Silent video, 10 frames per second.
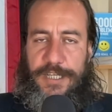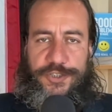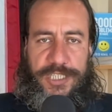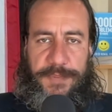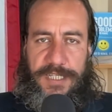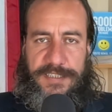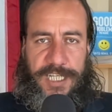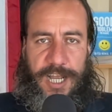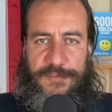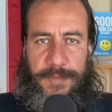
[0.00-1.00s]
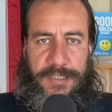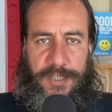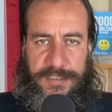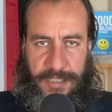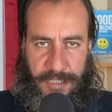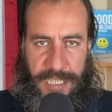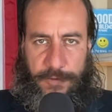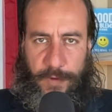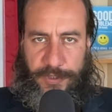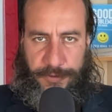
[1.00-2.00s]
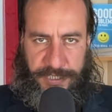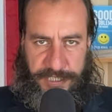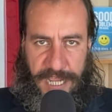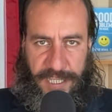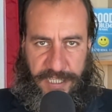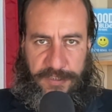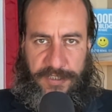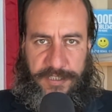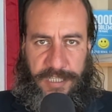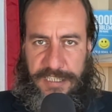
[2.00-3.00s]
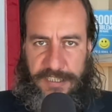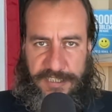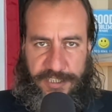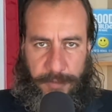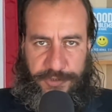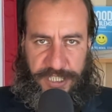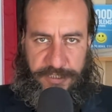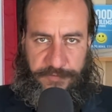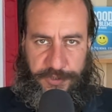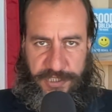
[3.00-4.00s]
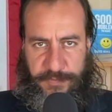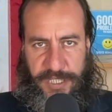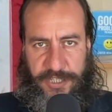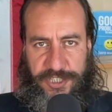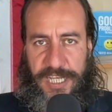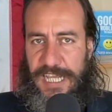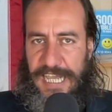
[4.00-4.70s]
Just because the government doesn't like what you're saying, doesn't like the subject of your speech,